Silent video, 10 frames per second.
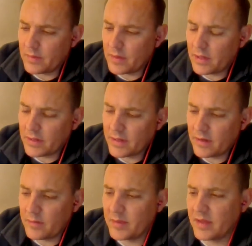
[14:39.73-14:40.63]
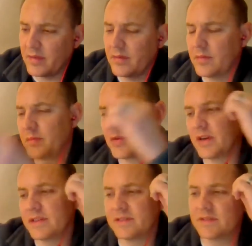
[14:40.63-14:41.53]
Well, I'll get all my
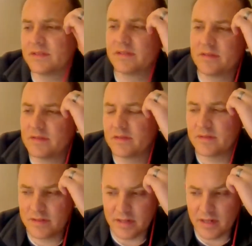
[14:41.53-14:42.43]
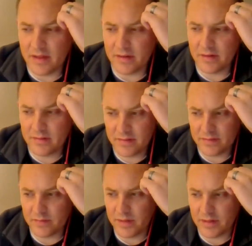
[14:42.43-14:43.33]
prices together
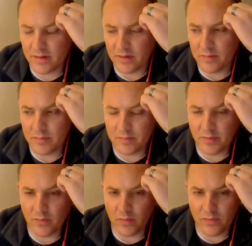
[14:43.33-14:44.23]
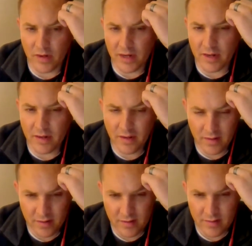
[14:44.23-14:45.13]
this week or before Friday.
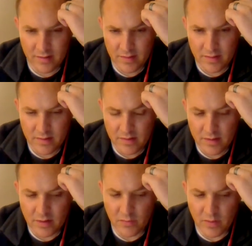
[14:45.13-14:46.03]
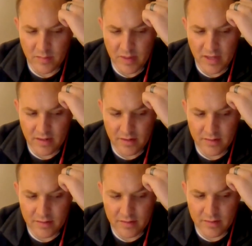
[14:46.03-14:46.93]
Okay. You want to meet on